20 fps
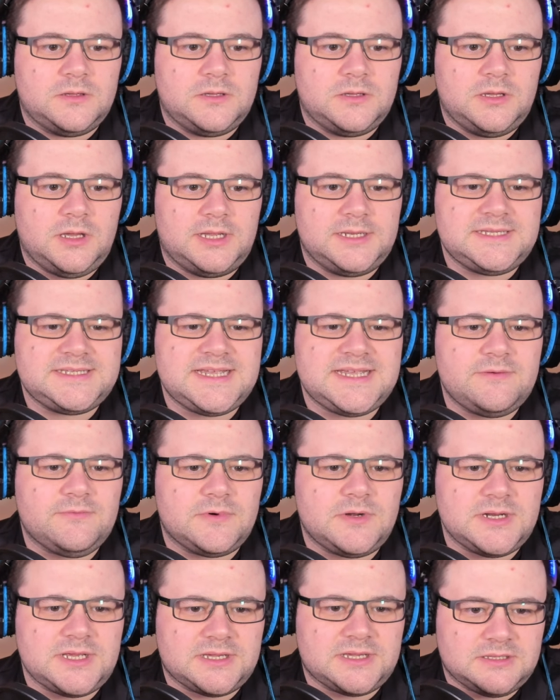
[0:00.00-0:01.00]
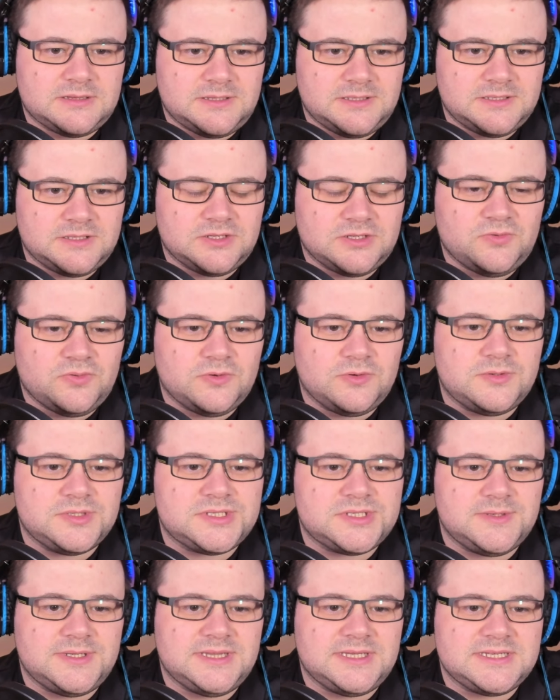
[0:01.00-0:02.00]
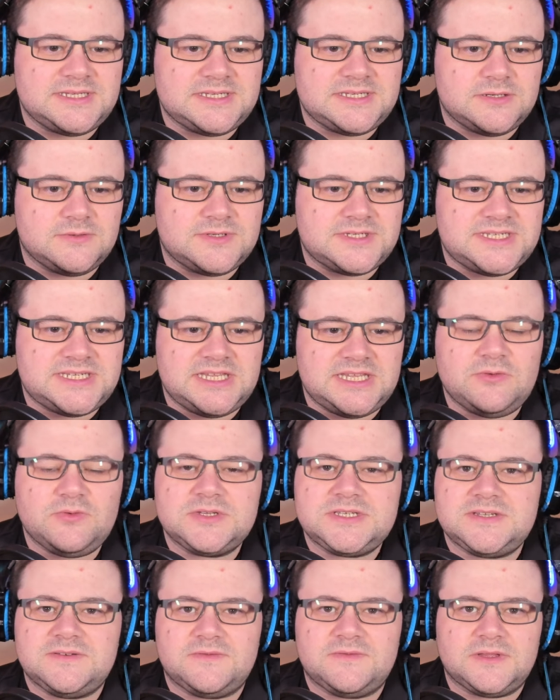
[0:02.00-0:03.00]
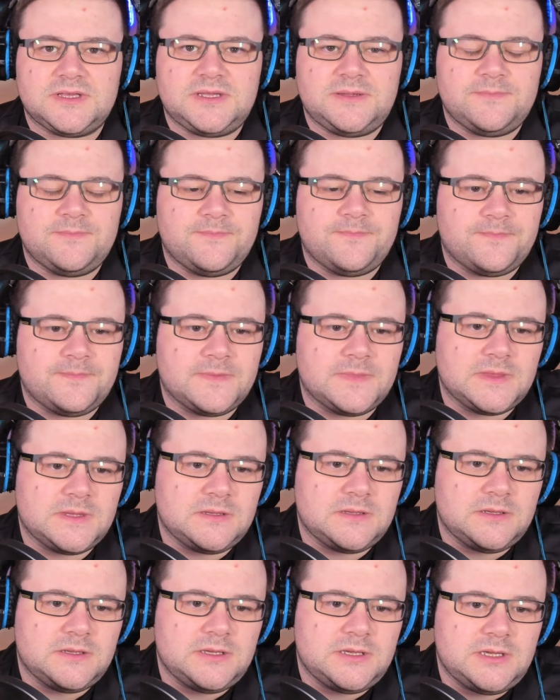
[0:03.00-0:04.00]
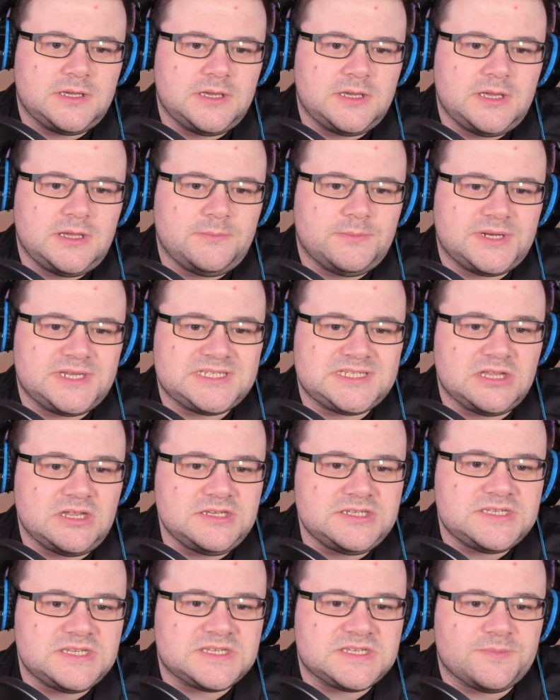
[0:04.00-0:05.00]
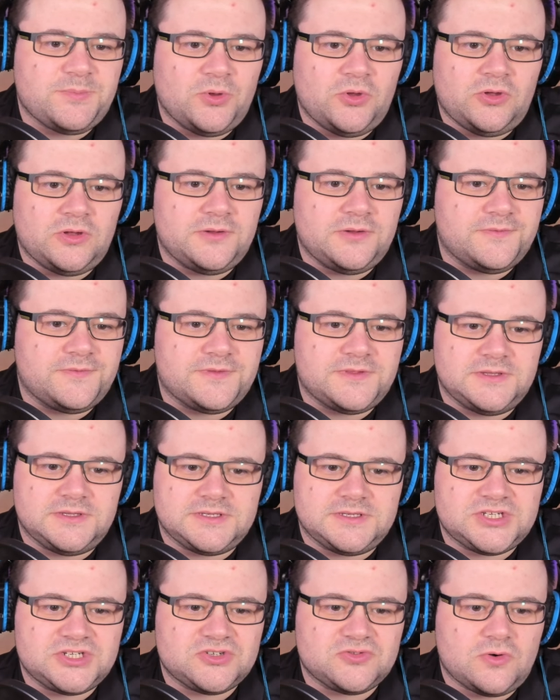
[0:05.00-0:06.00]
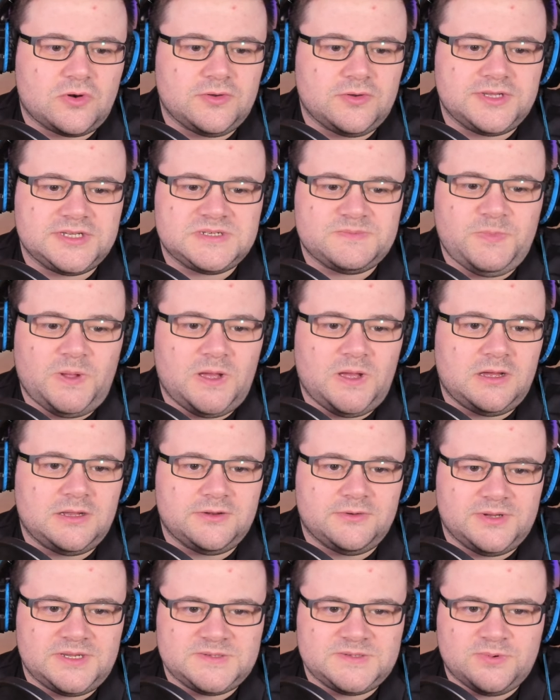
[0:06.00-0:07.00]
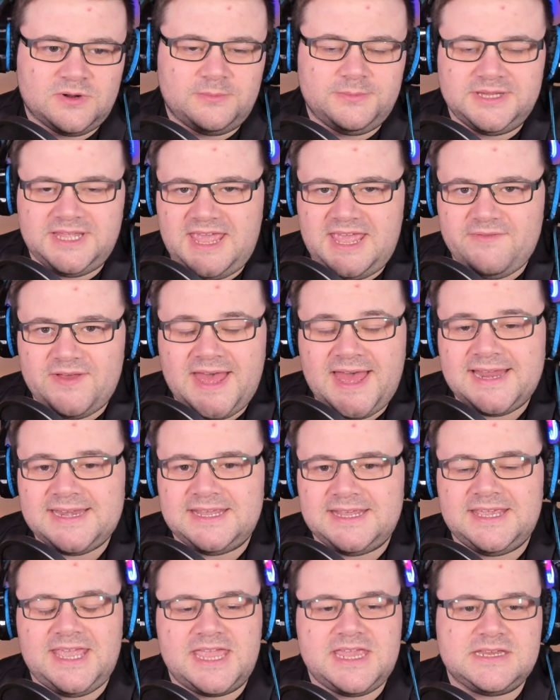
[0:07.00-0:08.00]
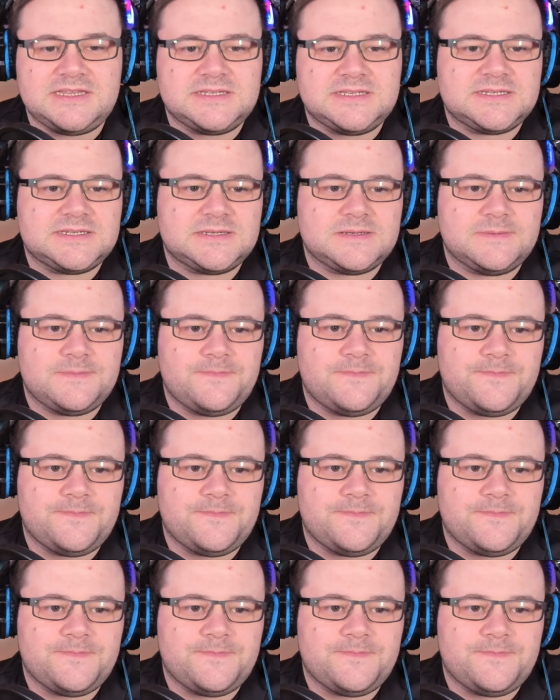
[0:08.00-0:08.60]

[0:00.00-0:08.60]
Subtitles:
And it's ironic that the crew are doing this so secretively. But he's lost the support of the strongest partner he's probably ever had in Gates.